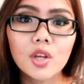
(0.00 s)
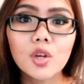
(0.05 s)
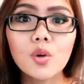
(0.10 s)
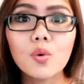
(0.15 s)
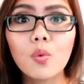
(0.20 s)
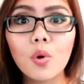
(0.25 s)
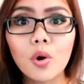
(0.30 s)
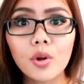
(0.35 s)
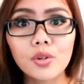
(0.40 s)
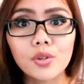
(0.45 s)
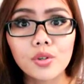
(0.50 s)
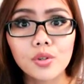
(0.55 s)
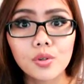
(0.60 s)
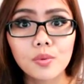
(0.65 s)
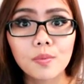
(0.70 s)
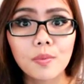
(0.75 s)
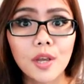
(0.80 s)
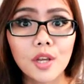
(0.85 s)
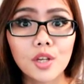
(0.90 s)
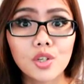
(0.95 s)
you want
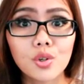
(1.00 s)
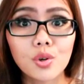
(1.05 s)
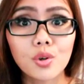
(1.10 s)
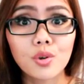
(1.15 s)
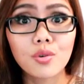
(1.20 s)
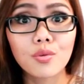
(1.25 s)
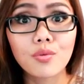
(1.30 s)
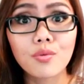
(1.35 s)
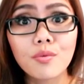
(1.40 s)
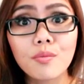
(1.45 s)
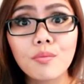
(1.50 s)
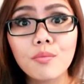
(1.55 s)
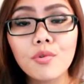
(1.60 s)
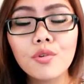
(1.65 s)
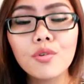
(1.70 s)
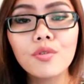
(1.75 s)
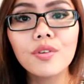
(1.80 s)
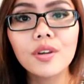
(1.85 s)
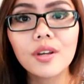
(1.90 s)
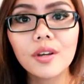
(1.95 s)
to make sure you
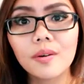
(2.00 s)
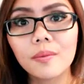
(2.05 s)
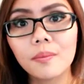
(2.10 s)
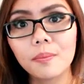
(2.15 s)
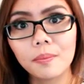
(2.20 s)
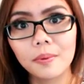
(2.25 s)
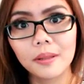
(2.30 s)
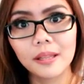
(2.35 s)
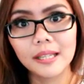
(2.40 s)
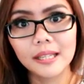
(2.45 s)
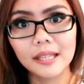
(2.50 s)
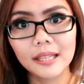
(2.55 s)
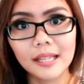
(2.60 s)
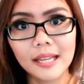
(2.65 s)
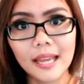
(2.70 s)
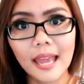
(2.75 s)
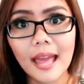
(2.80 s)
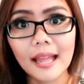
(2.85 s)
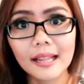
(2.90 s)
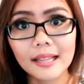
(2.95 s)
remove it
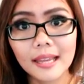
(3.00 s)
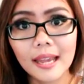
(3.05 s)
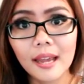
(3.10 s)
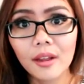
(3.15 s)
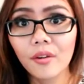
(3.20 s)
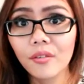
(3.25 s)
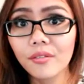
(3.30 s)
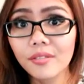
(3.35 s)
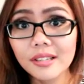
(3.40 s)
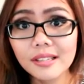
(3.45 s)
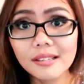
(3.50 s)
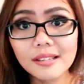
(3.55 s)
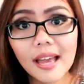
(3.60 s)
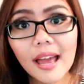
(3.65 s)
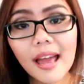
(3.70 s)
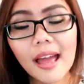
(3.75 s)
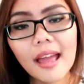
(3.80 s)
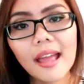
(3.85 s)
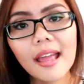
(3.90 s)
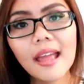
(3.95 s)
completely at the end of the
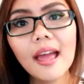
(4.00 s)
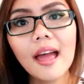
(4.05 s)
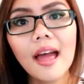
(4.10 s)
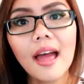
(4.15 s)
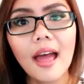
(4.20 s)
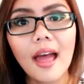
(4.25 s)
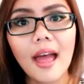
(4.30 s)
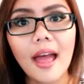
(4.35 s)
day